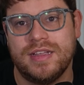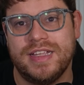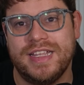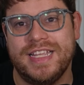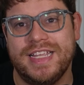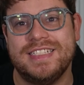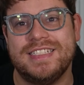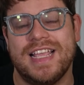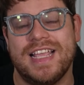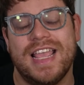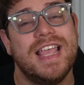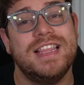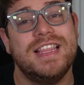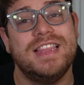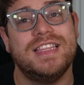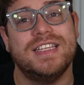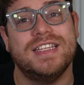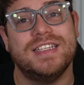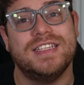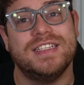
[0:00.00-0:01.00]
He's in
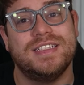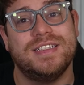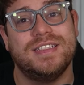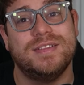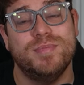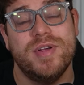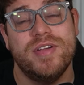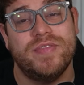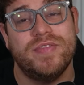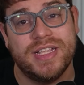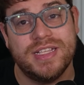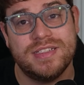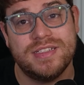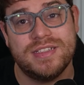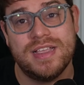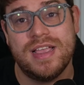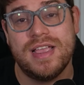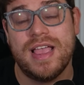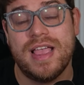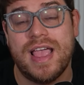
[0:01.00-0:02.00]
the movies
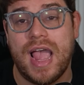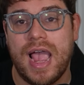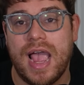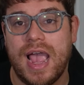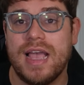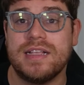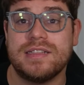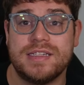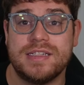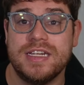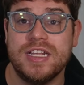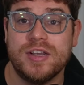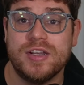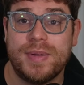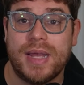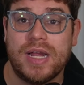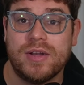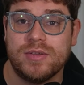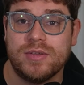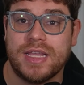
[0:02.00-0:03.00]
as Neil
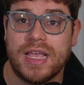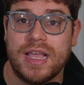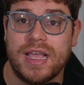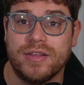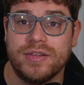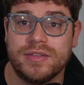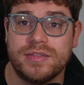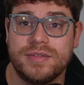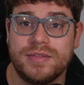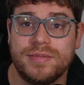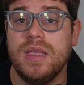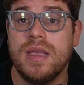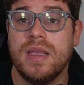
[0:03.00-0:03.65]
Patrick Harris,